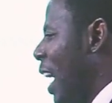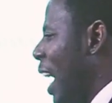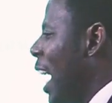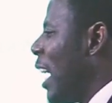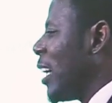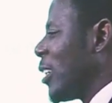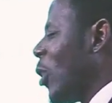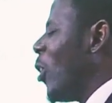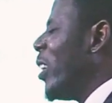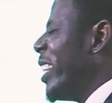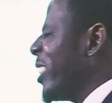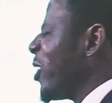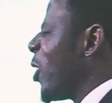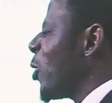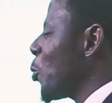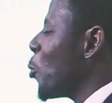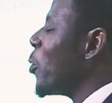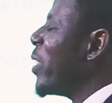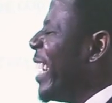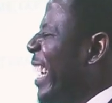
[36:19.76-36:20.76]
And God is
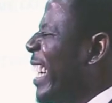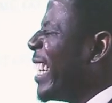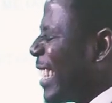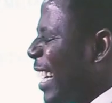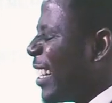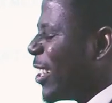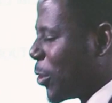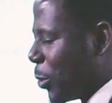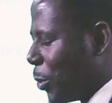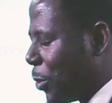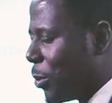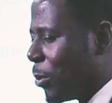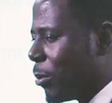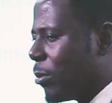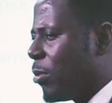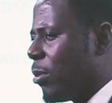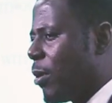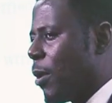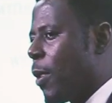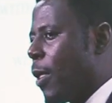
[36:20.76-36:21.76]
also related to you.
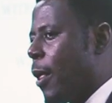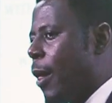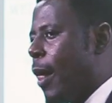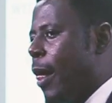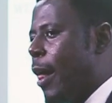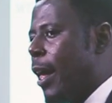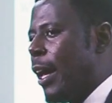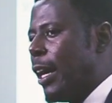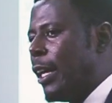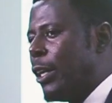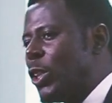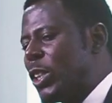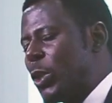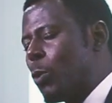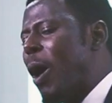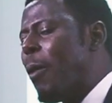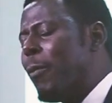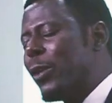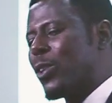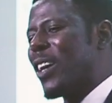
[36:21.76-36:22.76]
You see,
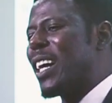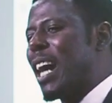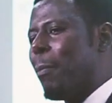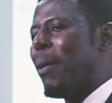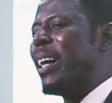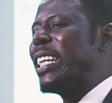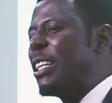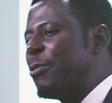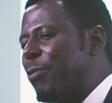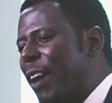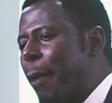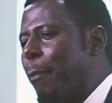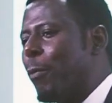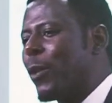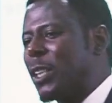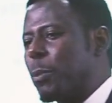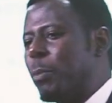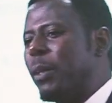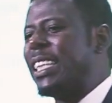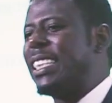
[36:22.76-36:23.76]
when we talk about divine
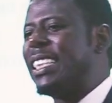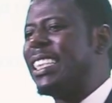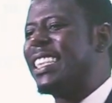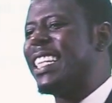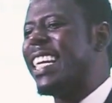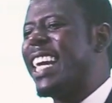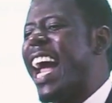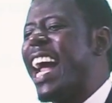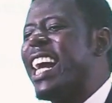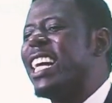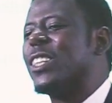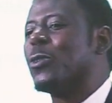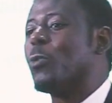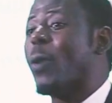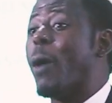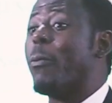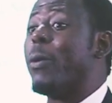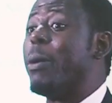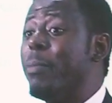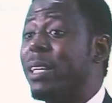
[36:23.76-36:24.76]
possibilities, here is
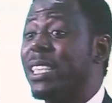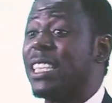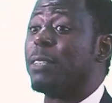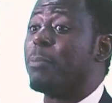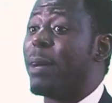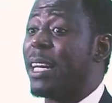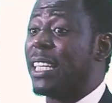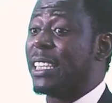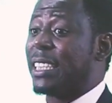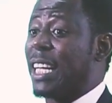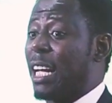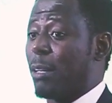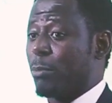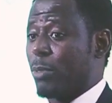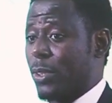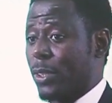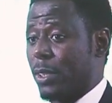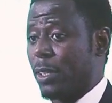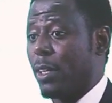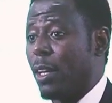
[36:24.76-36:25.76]
where we miss it many
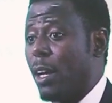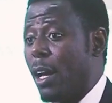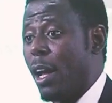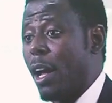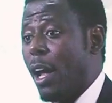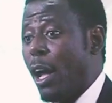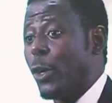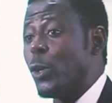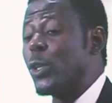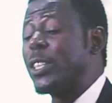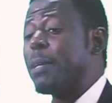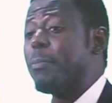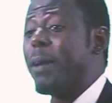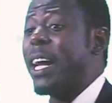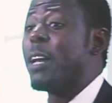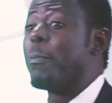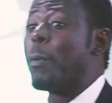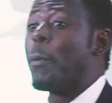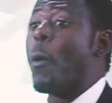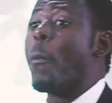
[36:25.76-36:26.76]
times. You see
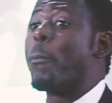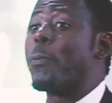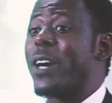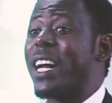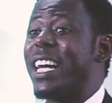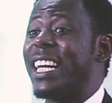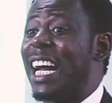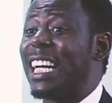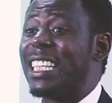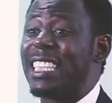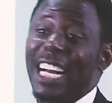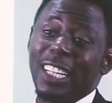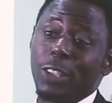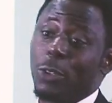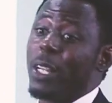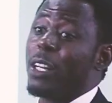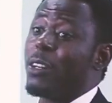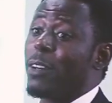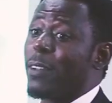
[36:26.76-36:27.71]
many people praying and they are doing